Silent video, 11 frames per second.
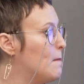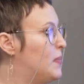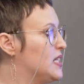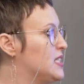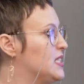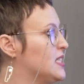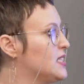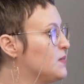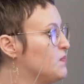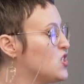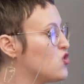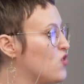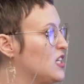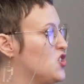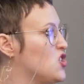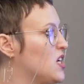business
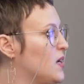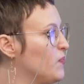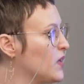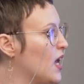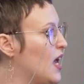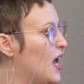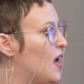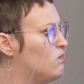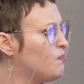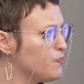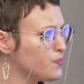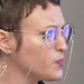strategy, and